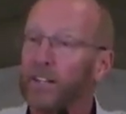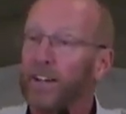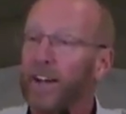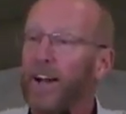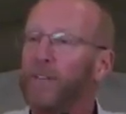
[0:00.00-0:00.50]

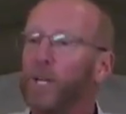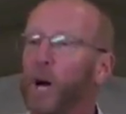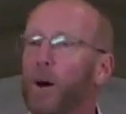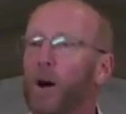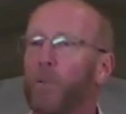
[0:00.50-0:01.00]
Having
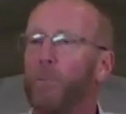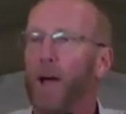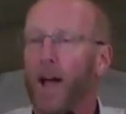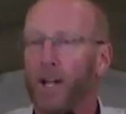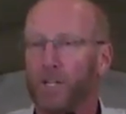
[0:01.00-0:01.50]
a, a
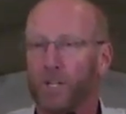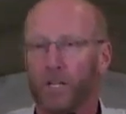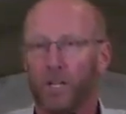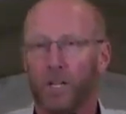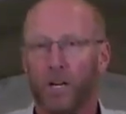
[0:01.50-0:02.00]

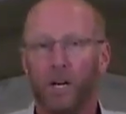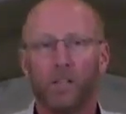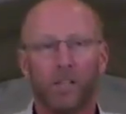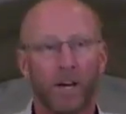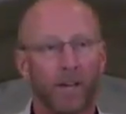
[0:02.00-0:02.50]
passion, a
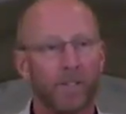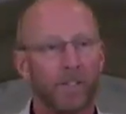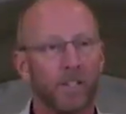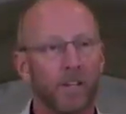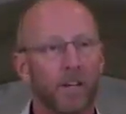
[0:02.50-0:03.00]

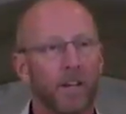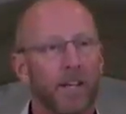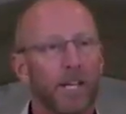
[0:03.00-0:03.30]
lust. He